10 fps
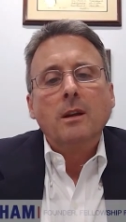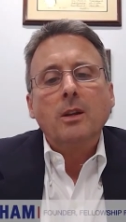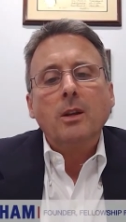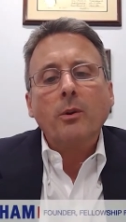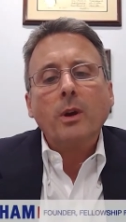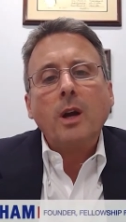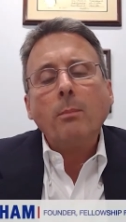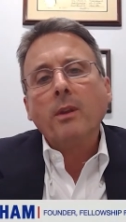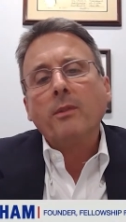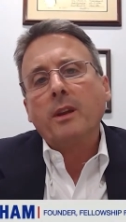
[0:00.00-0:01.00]
You know, there are a
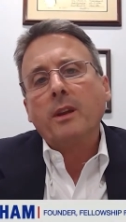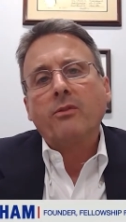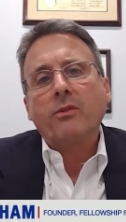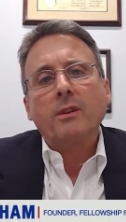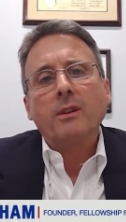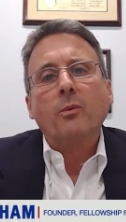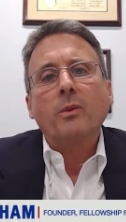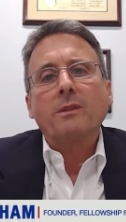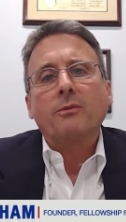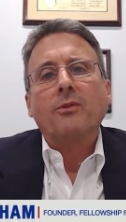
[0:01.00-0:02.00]
couple of things that, that
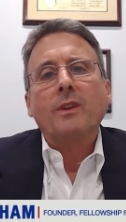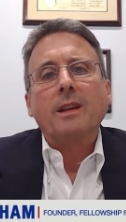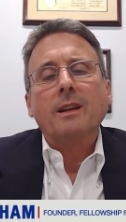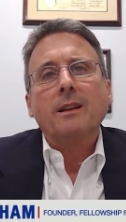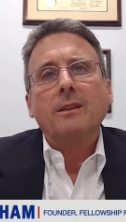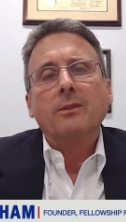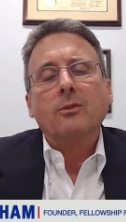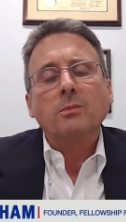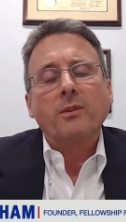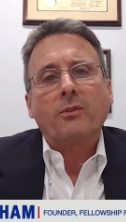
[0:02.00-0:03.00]
we've seen in
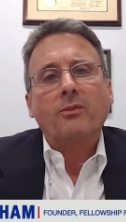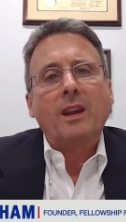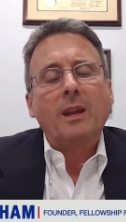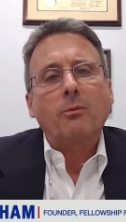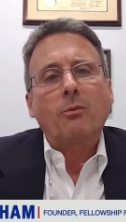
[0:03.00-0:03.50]
terms of the scams.